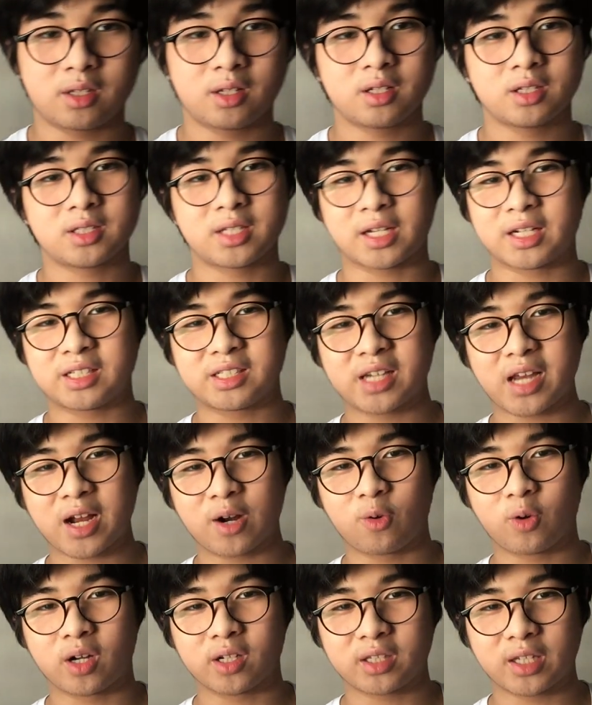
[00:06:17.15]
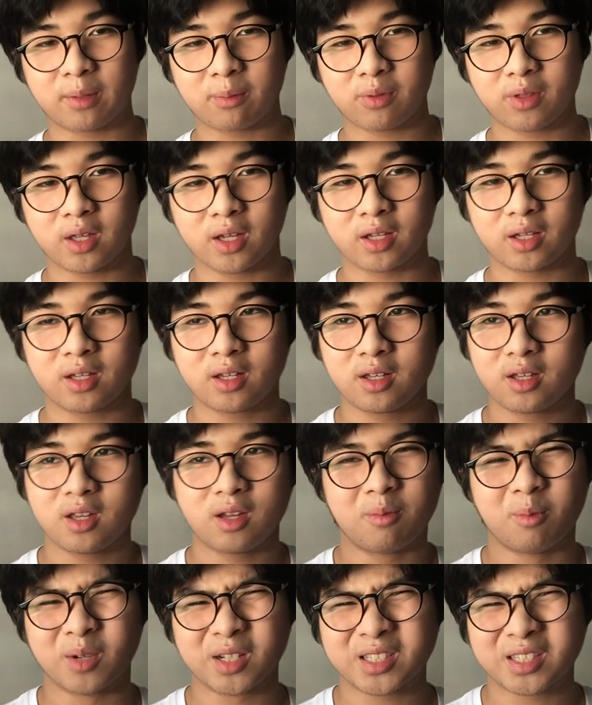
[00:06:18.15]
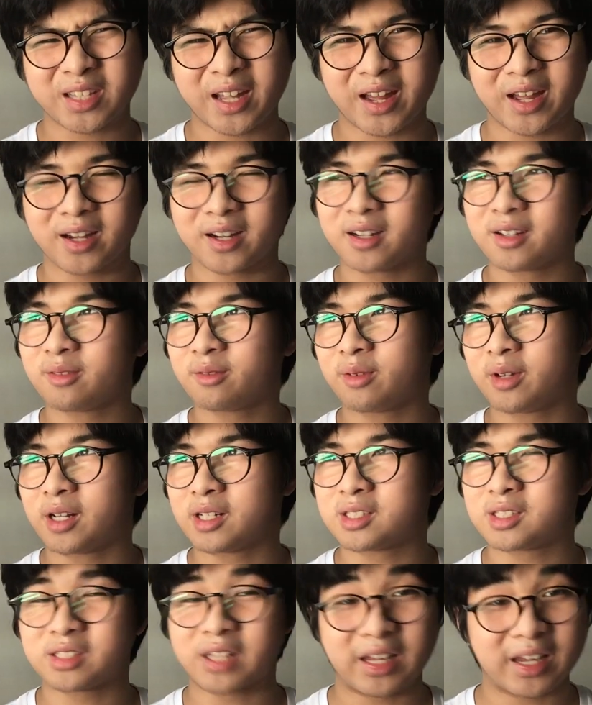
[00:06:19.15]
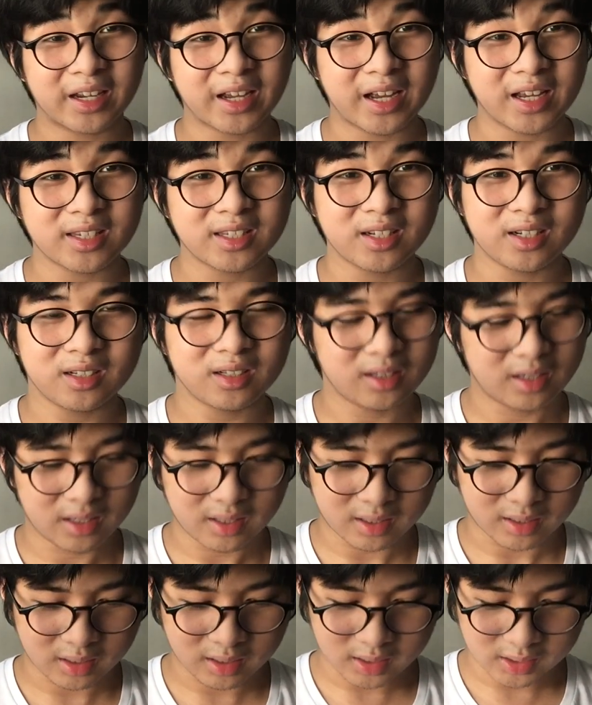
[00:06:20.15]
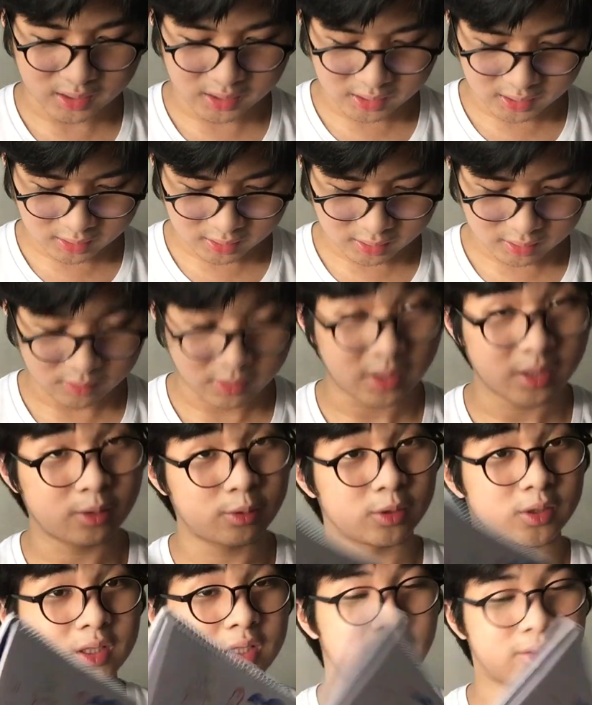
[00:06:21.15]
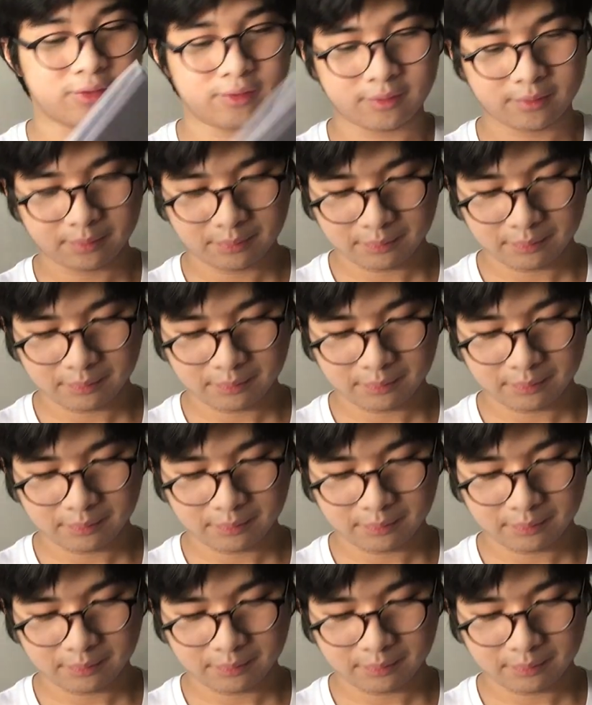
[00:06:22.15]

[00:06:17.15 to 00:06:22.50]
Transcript: It's like a Jaguar type thing, Mustang, what else? Telecaster? Ish. Really cool stuff.